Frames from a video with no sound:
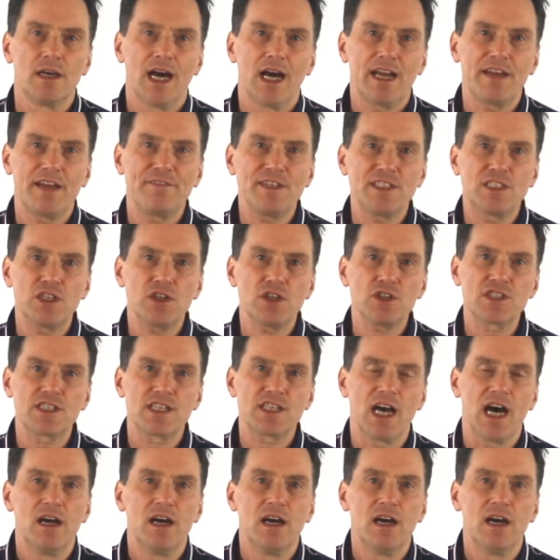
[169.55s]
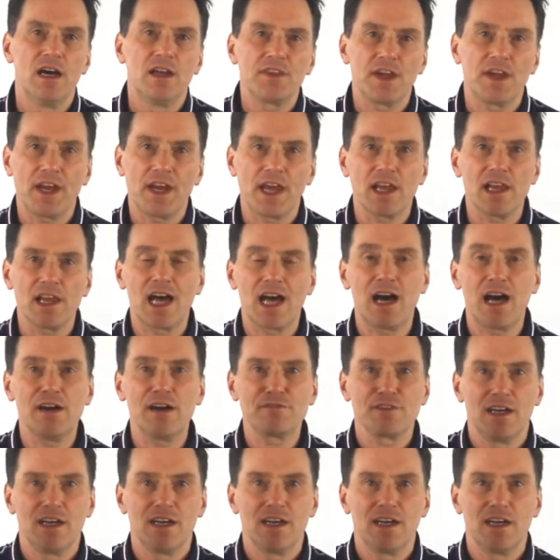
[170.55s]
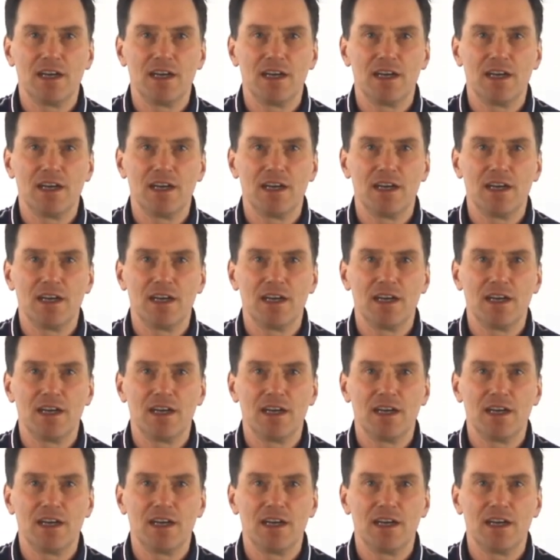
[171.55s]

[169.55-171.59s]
and if it does that, then it'll have